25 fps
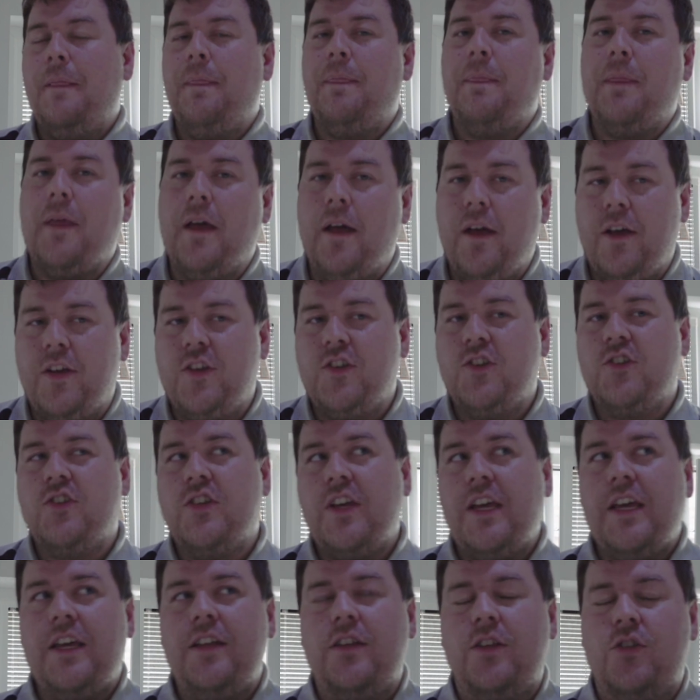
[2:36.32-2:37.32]
The
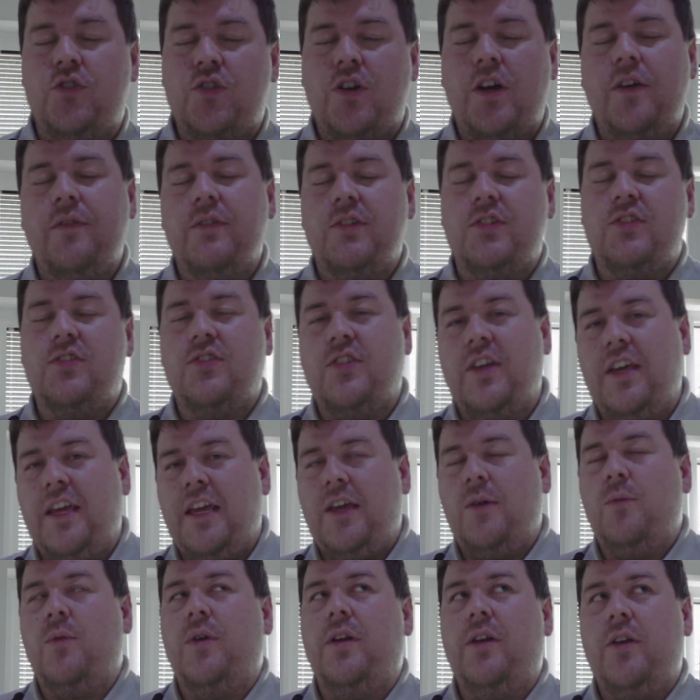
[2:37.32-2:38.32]
seat, the driver's
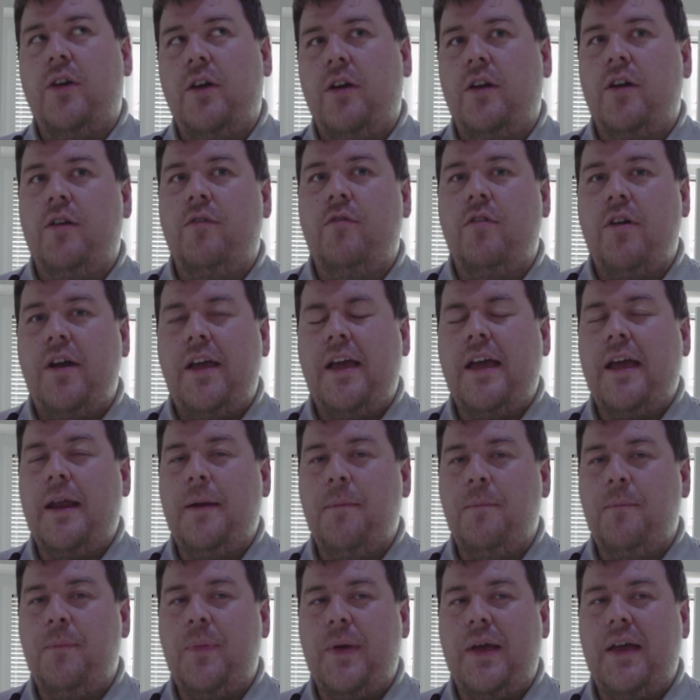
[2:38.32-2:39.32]
seat, when you go into a right
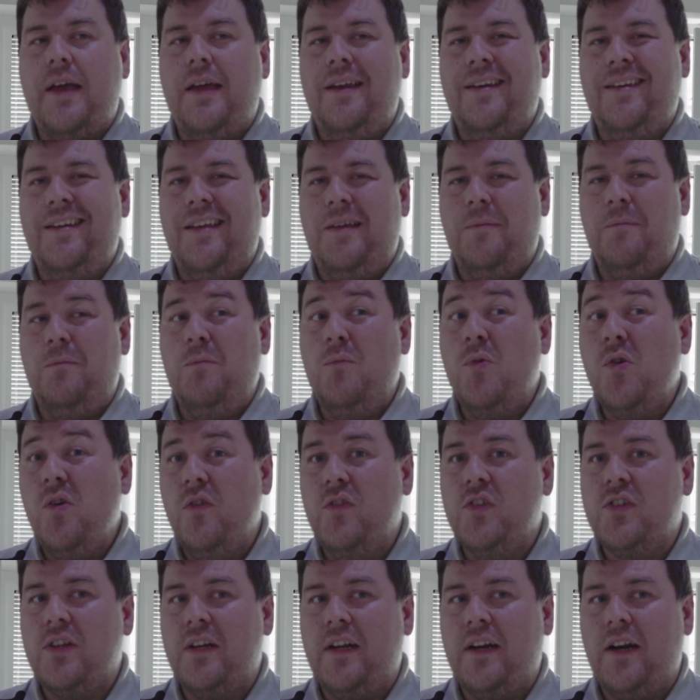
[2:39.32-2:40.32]
hand bend, it
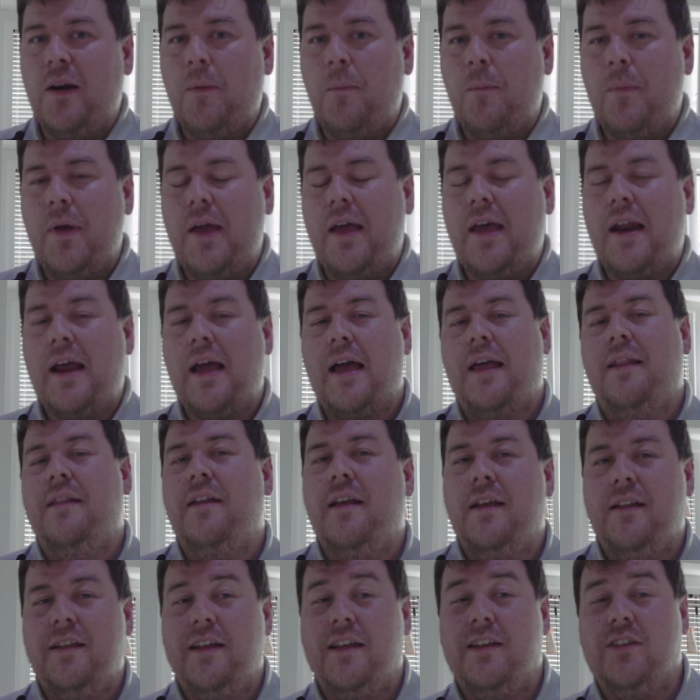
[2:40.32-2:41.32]
moves a little bit, and
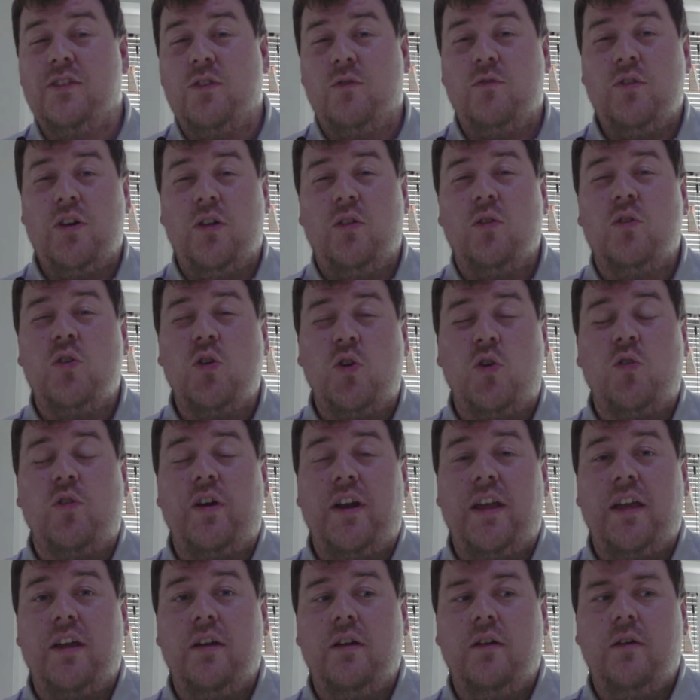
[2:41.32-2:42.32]
there's a real
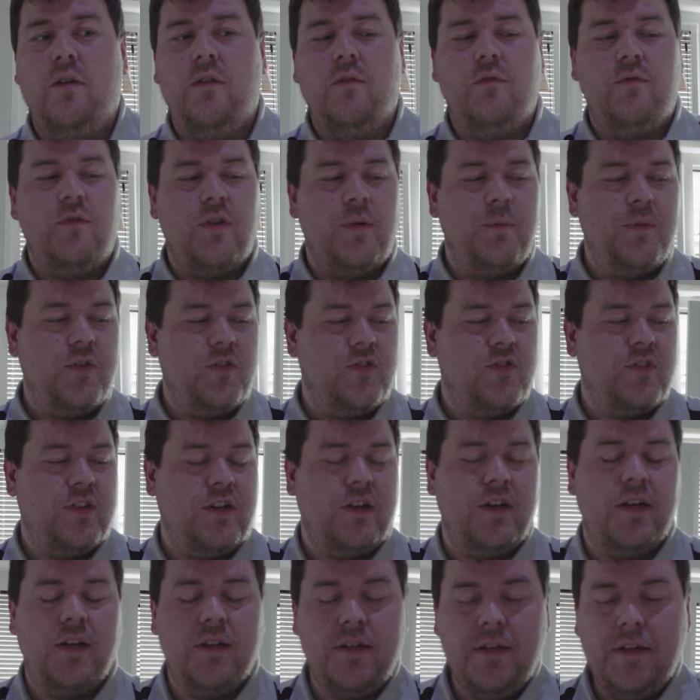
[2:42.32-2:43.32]
creak from the
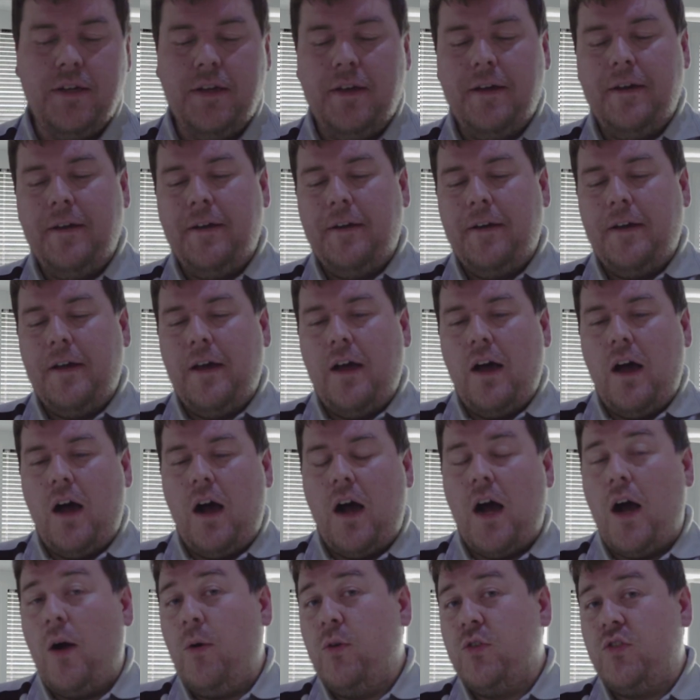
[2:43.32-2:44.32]
side.
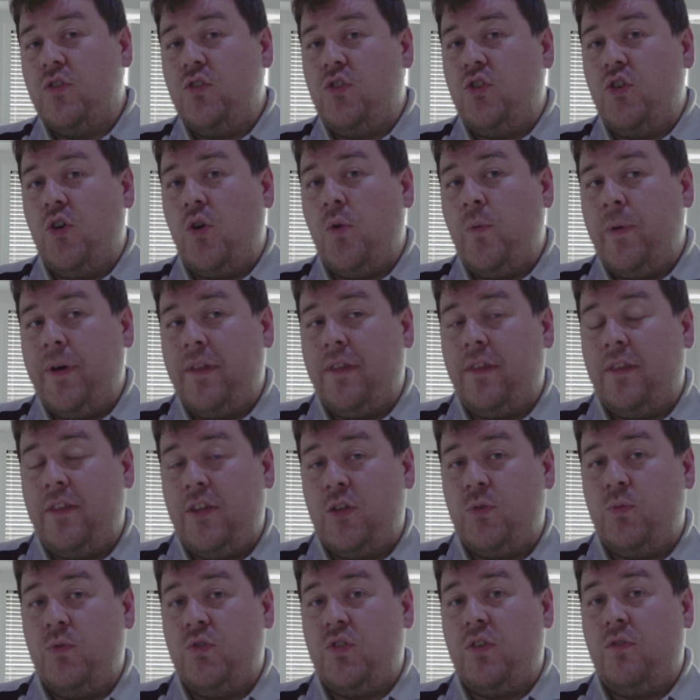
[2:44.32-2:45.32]
I wasn't sure whether
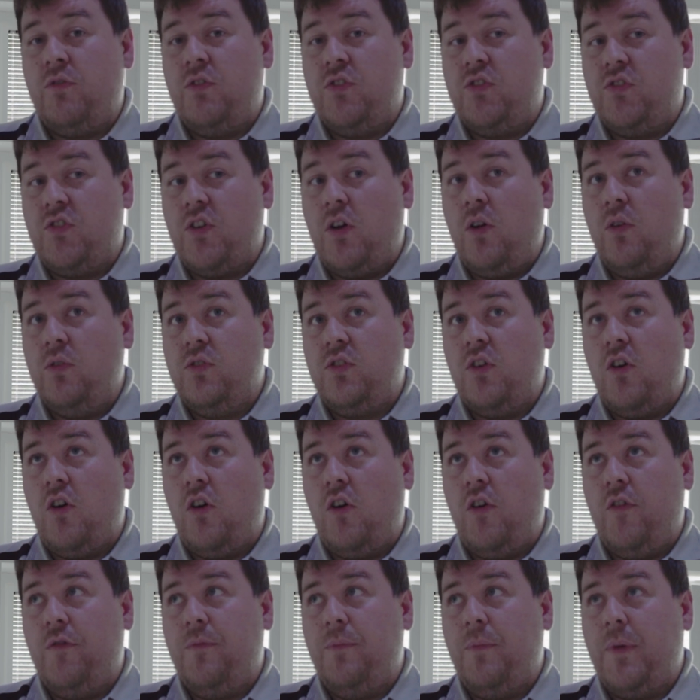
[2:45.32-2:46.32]
this was a result
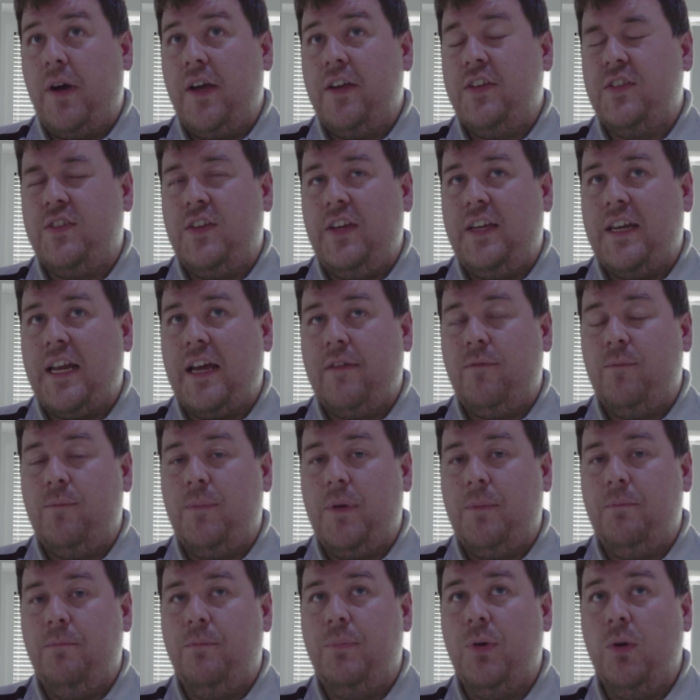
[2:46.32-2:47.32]
of my seat having
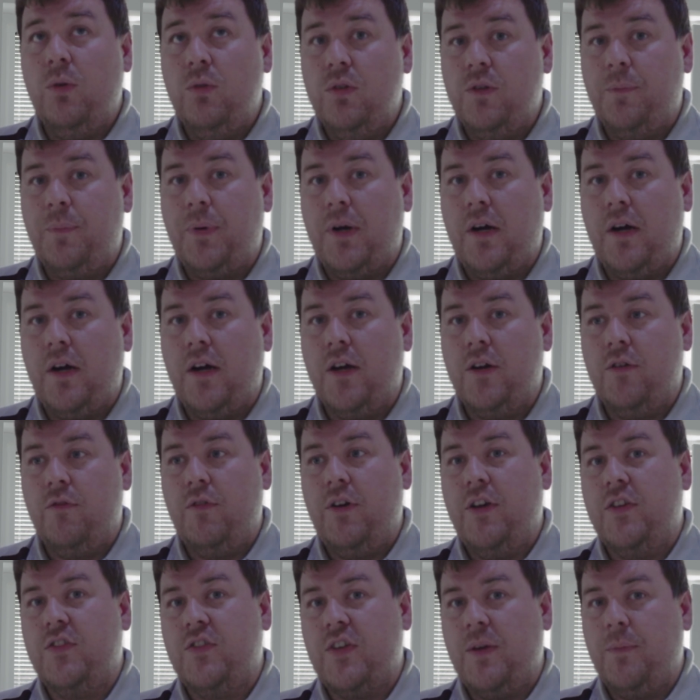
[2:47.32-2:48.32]
been pulled apart and
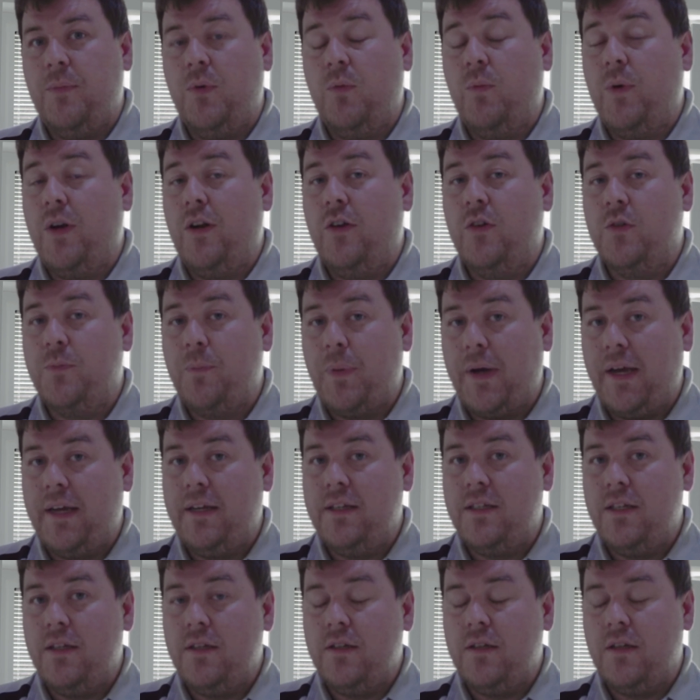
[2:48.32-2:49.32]
reassembled when it was
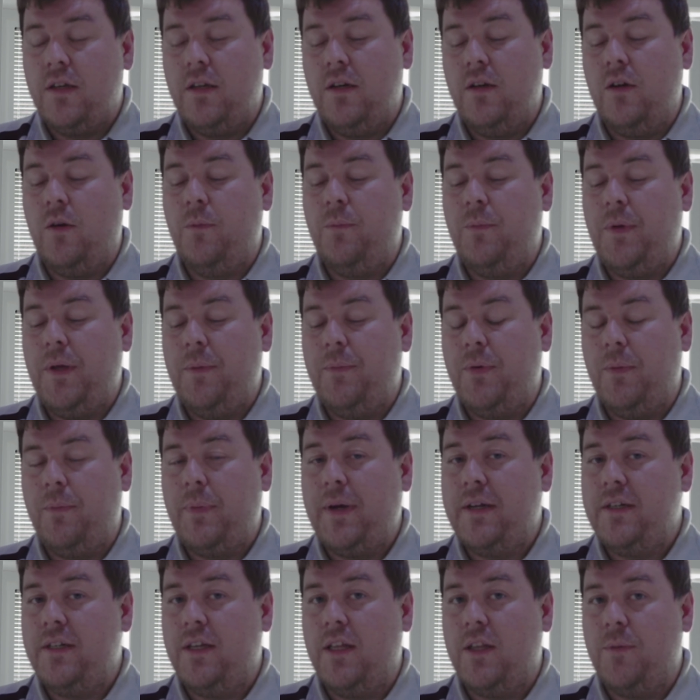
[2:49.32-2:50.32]
painted and not being put
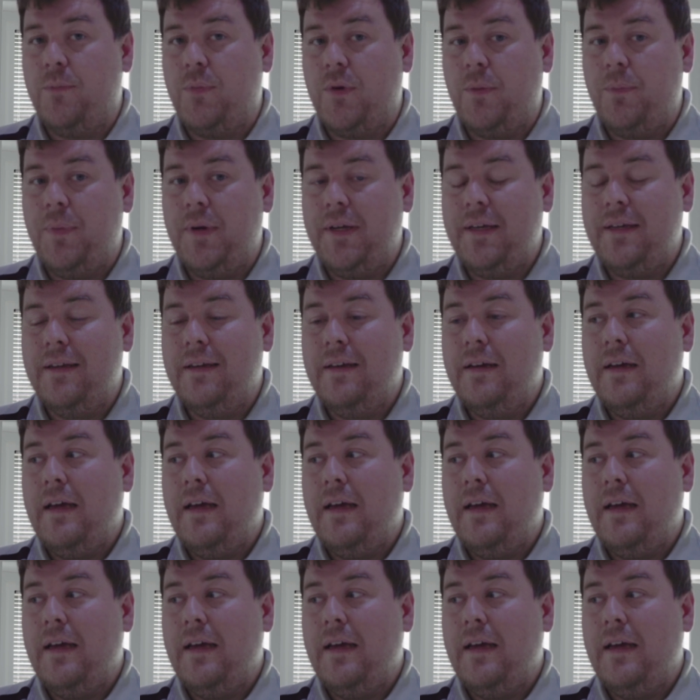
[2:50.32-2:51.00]
back together properly.